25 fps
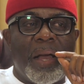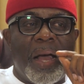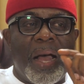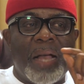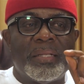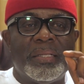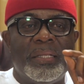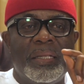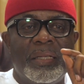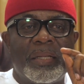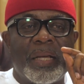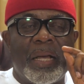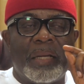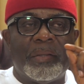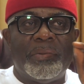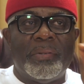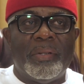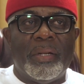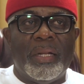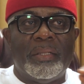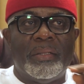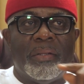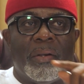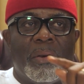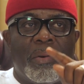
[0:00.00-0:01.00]
as this
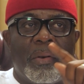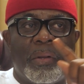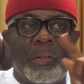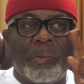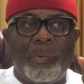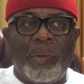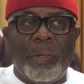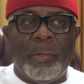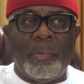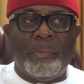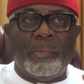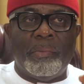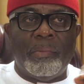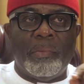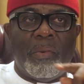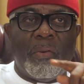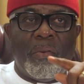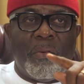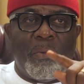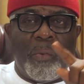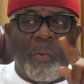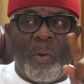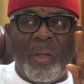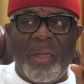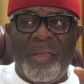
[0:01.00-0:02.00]
aspiration was being
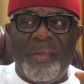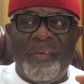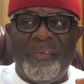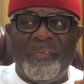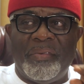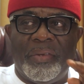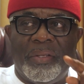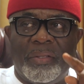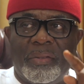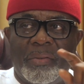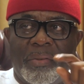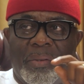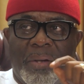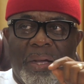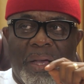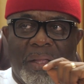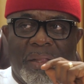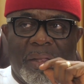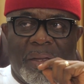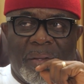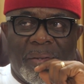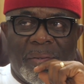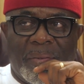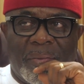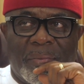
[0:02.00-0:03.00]
weaved
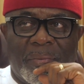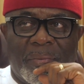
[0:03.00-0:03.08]
together,